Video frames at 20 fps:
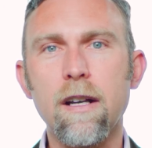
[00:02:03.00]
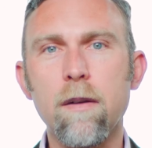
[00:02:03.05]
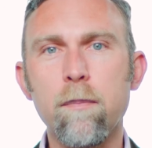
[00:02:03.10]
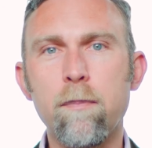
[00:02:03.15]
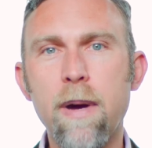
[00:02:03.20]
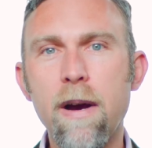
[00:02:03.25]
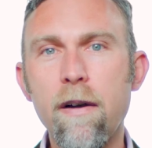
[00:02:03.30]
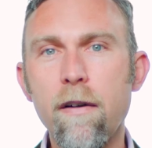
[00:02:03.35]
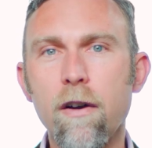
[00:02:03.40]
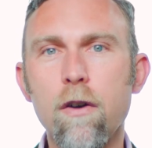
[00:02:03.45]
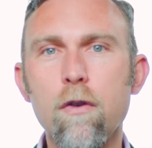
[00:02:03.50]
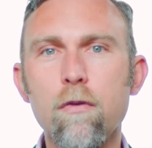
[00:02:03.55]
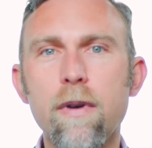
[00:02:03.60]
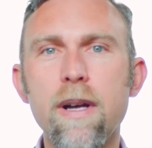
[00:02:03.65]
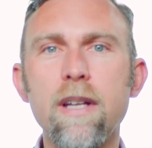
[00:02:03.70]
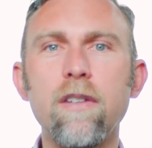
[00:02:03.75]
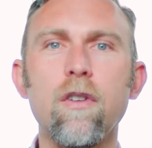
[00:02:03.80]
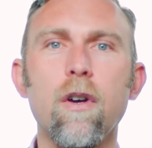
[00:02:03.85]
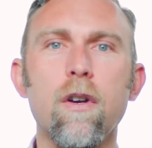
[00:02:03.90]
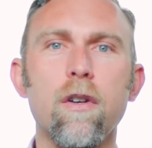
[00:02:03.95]
an empirical
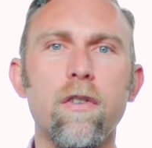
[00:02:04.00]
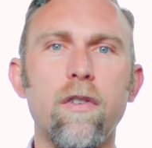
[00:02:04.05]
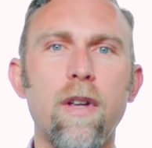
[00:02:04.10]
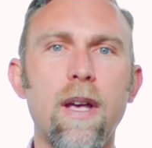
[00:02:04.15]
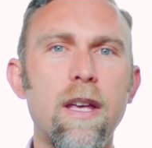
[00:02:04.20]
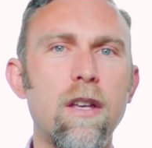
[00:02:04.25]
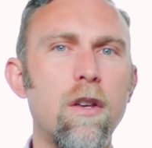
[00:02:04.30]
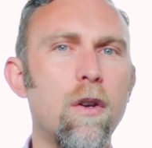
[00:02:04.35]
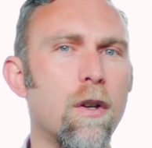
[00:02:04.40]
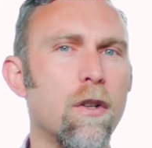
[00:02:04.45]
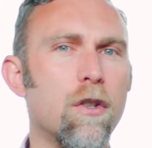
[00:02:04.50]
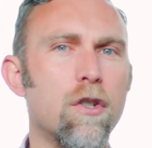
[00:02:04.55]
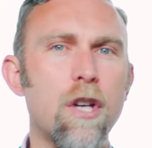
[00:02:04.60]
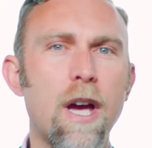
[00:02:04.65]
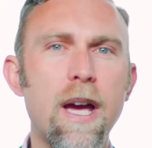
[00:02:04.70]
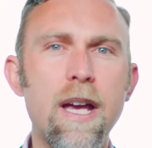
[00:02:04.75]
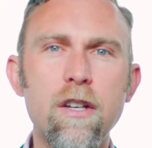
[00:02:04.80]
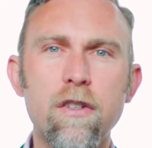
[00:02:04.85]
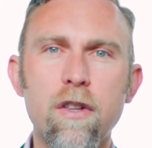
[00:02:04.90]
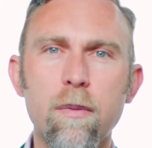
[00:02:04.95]
research set, you can
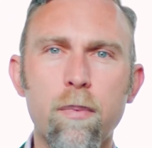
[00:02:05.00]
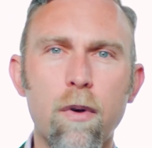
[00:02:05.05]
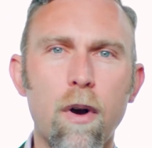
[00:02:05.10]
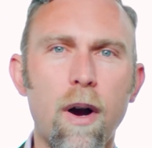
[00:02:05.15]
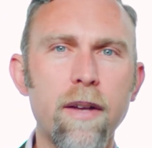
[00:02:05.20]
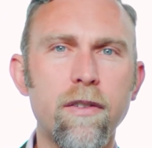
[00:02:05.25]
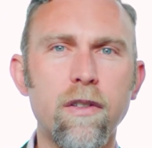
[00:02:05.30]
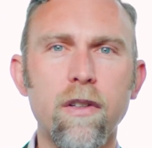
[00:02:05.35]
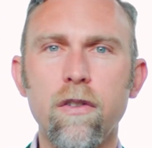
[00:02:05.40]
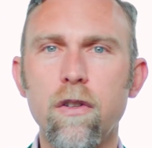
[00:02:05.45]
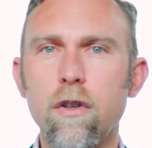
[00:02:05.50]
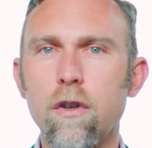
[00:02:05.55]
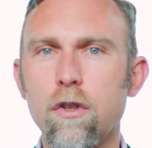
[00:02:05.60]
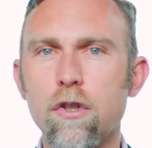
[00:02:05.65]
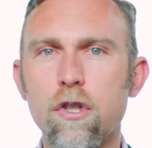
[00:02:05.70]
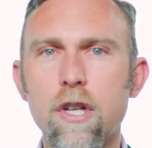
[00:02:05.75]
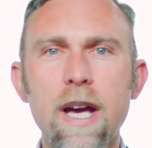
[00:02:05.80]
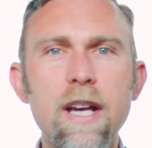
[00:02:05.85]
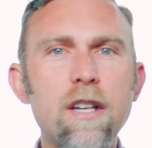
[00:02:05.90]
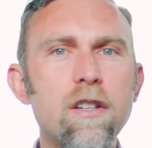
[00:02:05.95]
change the prices, you
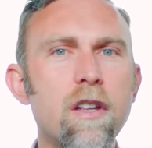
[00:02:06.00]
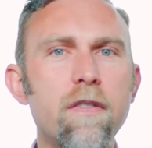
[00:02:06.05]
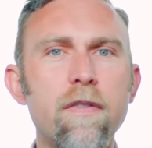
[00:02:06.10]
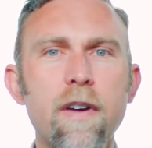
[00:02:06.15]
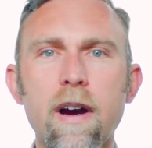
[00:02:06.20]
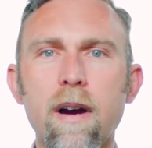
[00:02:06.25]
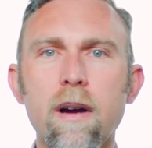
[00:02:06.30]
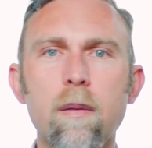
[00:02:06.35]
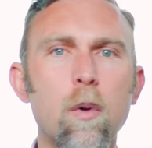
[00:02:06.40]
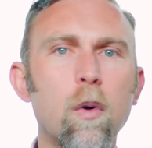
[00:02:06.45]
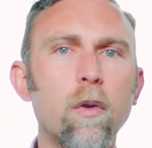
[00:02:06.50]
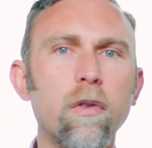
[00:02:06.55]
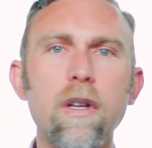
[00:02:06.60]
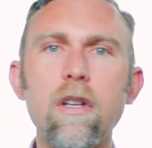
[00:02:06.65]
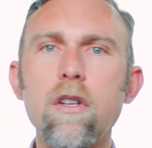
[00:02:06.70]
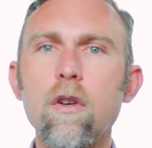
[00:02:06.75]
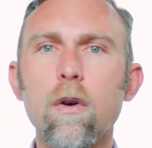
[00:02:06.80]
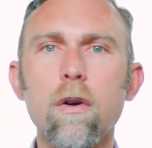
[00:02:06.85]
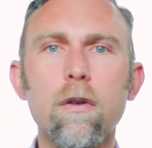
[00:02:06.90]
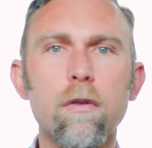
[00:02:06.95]
can change the variables
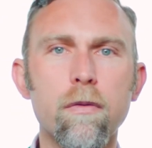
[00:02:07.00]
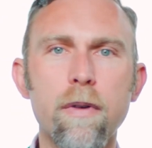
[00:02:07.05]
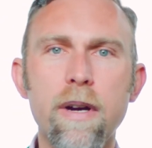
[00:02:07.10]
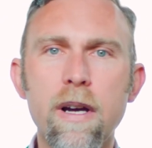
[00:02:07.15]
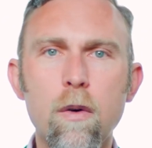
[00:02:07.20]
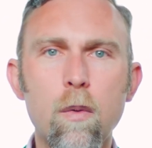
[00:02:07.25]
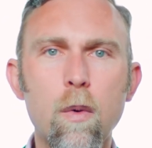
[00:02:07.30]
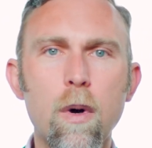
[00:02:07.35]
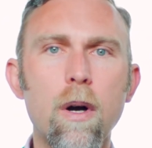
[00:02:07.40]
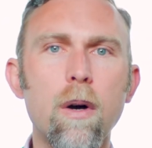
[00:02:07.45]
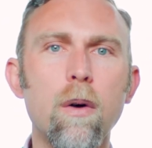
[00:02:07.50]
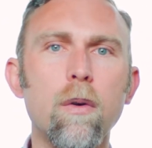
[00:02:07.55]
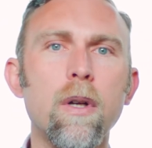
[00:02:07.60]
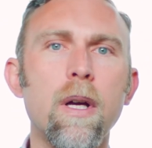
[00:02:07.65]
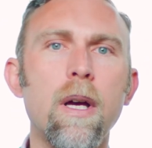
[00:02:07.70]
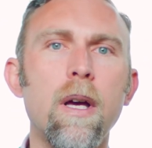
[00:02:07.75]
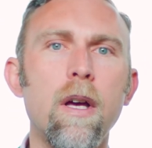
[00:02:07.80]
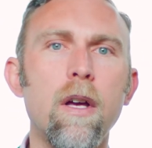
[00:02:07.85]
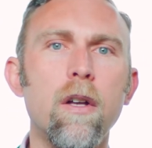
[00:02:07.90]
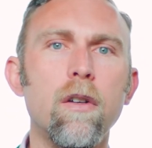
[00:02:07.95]
in your real
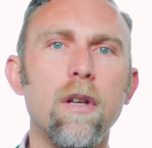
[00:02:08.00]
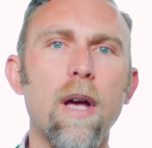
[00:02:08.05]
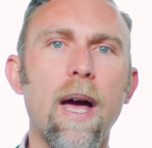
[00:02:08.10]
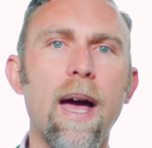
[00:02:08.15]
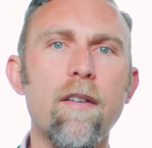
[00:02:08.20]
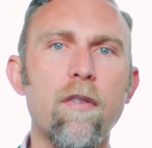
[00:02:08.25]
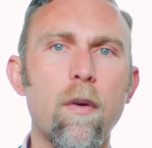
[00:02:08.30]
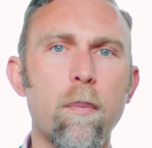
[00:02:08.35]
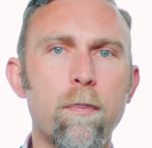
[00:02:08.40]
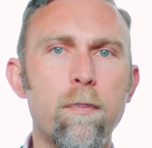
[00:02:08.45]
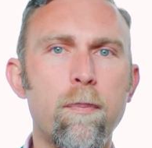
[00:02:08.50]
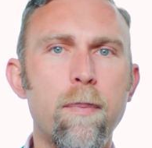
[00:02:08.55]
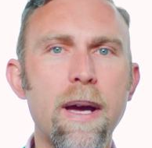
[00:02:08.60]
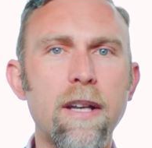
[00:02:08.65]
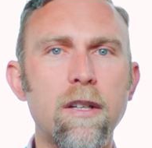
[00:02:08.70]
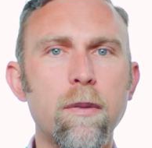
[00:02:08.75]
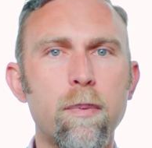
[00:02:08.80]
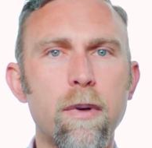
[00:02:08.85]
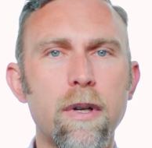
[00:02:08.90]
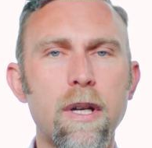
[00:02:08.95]
world to have a
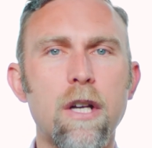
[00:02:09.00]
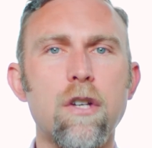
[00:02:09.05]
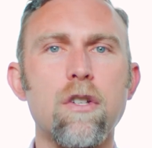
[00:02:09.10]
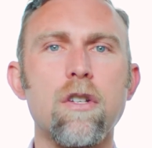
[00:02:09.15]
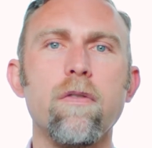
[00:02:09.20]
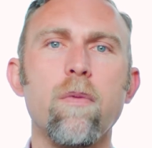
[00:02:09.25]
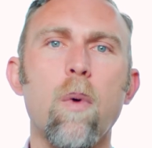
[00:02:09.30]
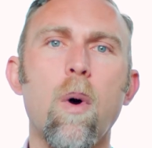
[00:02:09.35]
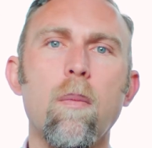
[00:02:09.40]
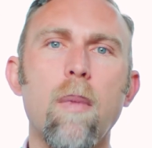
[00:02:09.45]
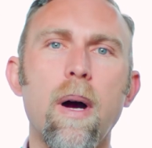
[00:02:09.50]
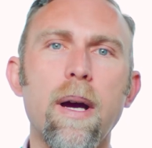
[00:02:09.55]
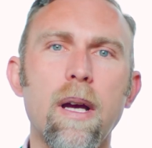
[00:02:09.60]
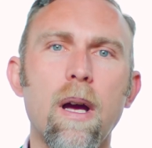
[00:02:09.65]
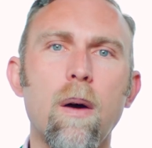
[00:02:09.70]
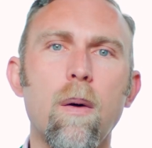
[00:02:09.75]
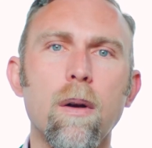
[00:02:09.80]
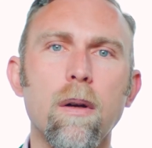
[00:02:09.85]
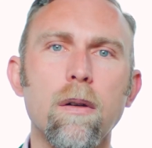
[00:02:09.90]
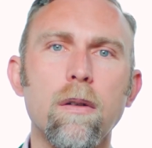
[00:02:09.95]
better prediction of what
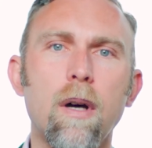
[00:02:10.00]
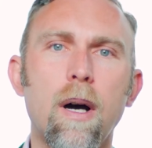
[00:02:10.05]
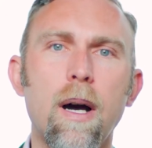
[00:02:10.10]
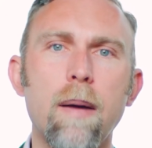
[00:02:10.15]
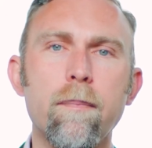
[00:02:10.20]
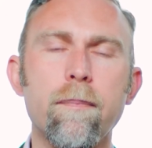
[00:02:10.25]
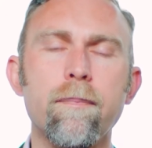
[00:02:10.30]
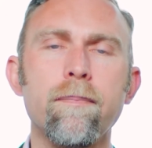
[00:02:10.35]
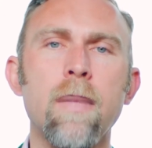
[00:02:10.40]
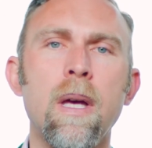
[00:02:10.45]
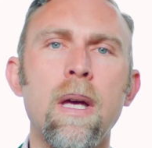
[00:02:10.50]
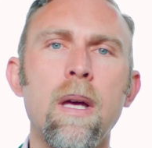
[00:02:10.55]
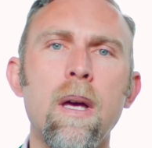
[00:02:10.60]
might go on in time.